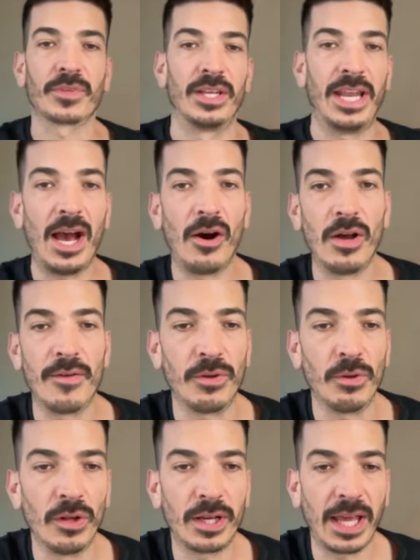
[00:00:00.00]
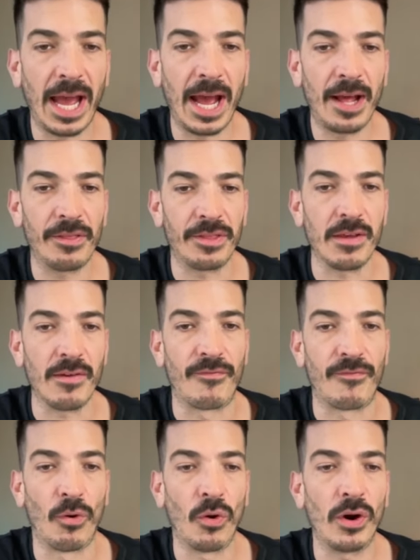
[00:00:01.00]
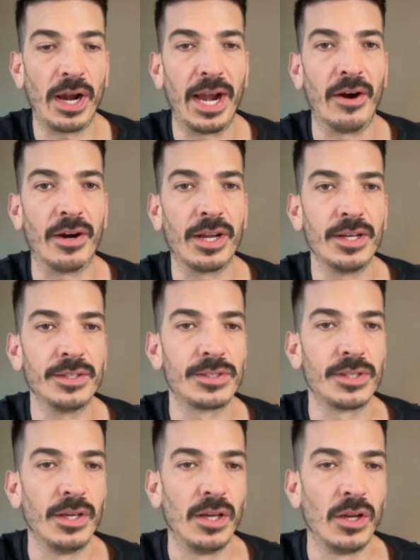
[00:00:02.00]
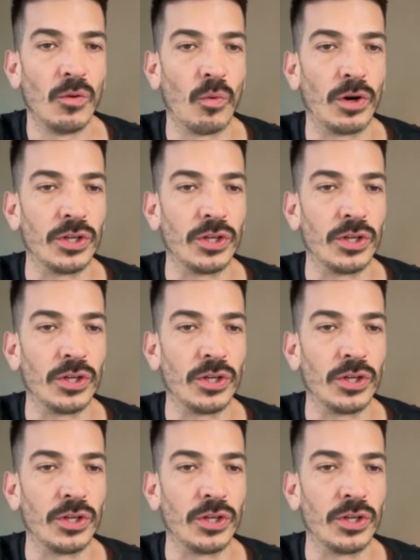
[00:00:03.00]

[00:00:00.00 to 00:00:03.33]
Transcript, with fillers: Now, if you look at the four areas where